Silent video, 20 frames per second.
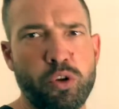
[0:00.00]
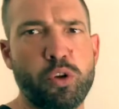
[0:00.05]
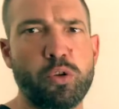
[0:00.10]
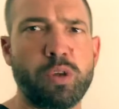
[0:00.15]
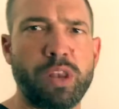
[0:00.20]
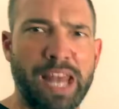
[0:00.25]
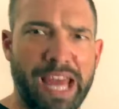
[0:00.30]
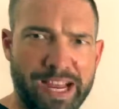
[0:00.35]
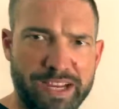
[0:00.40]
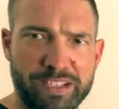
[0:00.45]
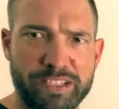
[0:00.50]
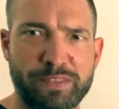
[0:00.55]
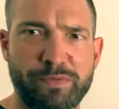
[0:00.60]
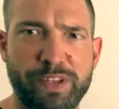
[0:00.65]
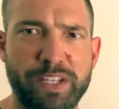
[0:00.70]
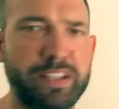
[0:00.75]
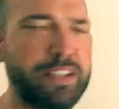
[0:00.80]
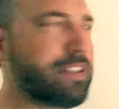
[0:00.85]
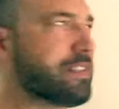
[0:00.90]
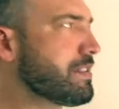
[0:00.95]
who lacks
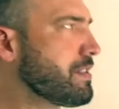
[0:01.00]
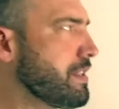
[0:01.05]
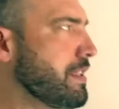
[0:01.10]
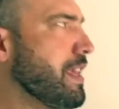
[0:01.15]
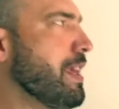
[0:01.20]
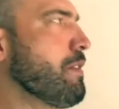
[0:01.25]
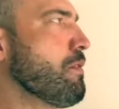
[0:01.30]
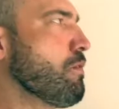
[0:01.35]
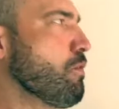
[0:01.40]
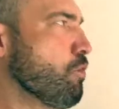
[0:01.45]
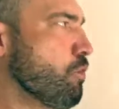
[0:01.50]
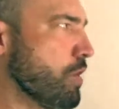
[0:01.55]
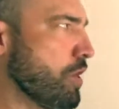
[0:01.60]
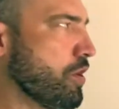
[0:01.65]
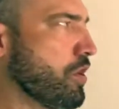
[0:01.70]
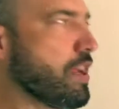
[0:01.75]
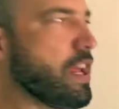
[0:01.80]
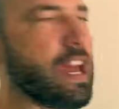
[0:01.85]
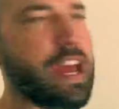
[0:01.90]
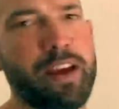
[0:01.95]
fitness, then we're
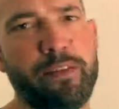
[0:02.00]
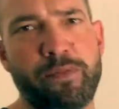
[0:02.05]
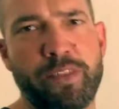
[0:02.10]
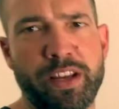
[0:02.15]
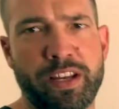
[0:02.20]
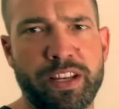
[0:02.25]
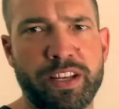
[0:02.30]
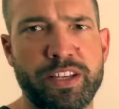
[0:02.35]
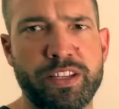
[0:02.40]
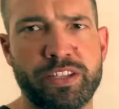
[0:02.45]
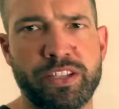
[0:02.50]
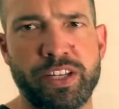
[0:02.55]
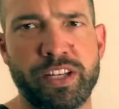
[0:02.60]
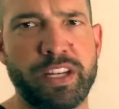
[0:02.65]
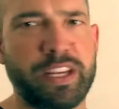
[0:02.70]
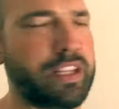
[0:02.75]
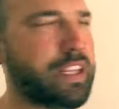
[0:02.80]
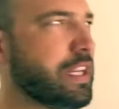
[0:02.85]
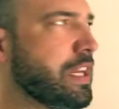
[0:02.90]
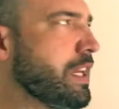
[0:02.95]
going to have their
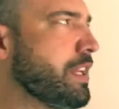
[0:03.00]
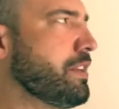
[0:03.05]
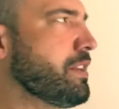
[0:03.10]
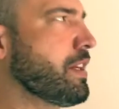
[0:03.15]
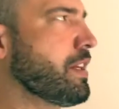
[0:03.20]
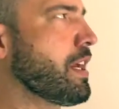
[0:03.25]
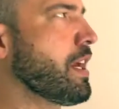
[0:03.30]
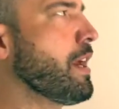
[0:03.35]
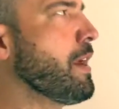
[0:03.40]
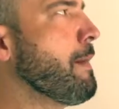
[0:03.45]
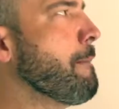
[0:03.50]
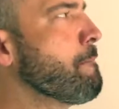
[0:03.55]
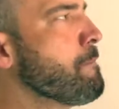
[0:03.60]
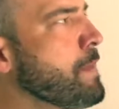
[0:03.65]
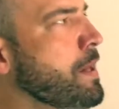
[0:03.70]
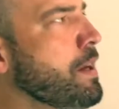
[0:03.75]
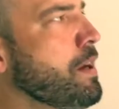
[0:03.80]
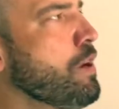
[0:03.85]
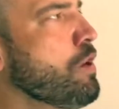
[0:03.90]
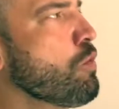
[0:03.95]
conditioning at the end, okay?
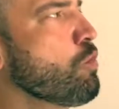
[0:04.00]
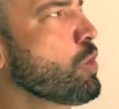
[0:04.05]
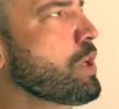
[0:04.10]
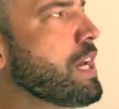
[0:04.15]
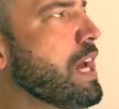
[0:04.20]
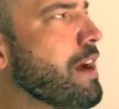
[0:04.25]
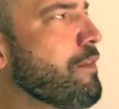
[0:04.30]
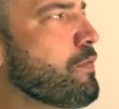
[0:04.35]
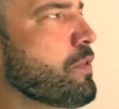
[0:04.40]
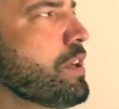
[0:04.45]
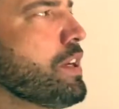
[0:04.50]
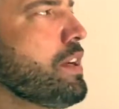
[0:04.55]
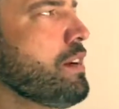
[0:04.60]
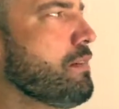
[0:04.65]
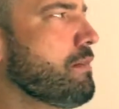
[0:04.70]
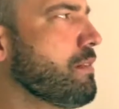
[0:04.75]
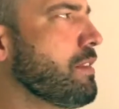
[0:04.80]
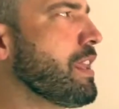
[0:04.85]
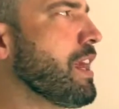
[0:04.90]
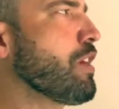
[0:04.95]
Recovery,
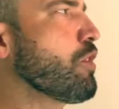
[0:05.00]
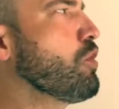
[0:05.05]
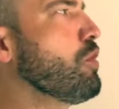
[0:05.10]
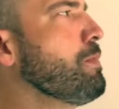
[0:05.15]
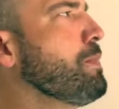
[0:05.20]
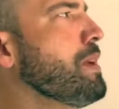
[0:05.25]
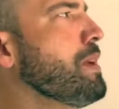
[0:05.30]
that could